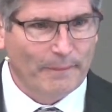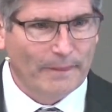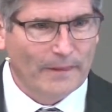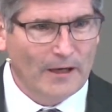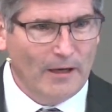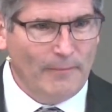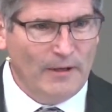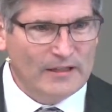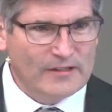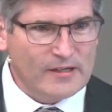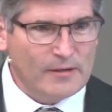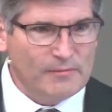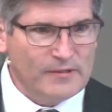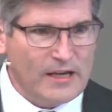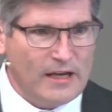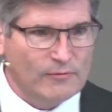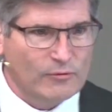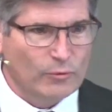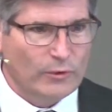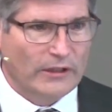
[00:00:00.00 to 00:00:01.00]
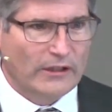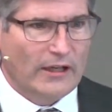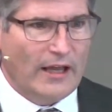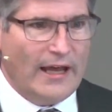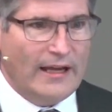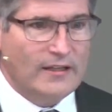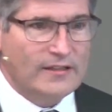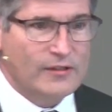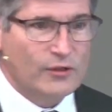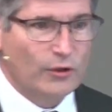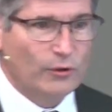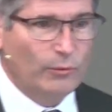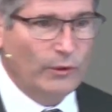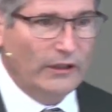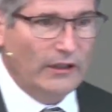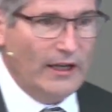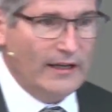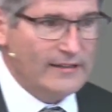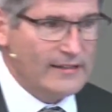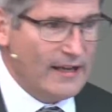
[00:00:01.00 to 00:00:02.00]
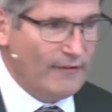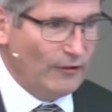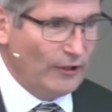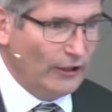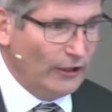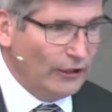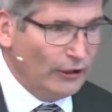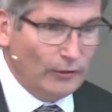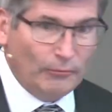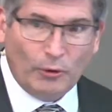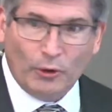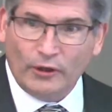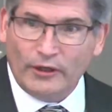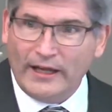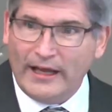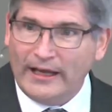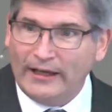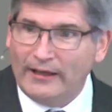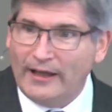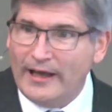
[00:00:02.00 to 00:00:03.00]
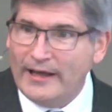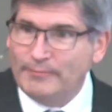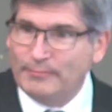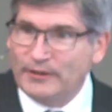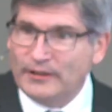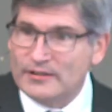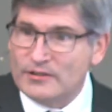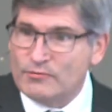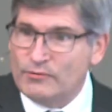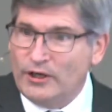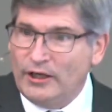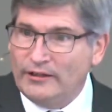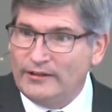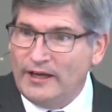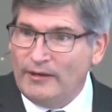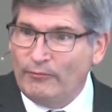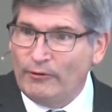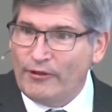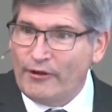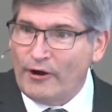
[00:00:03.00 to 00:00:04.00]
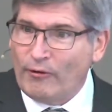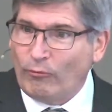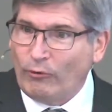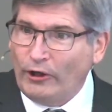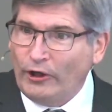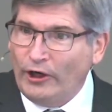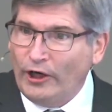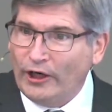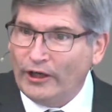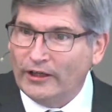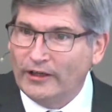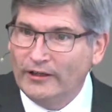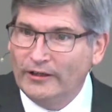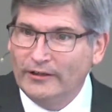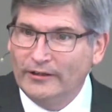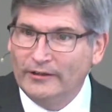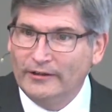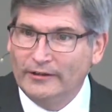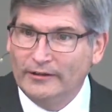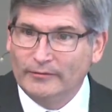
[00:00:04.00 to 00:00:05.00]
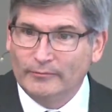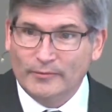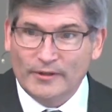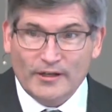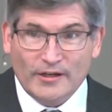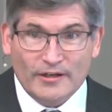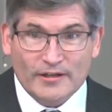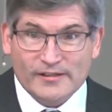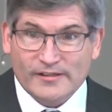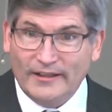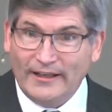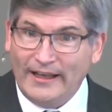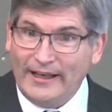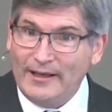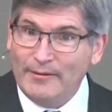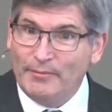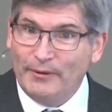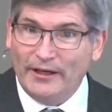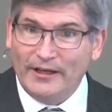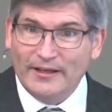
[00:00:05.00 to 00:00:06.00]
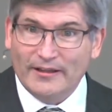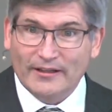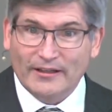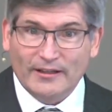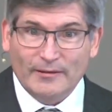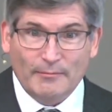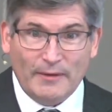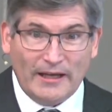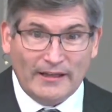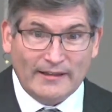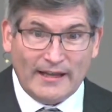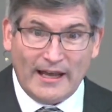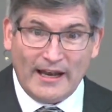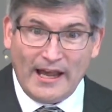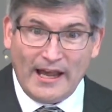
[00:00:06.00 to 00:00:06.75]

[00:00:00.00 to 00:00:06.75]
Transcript: I mean, sometimes we'd like to. We'd like to have a little more daylight because we're not done with our work. But there isn't anybody that can make that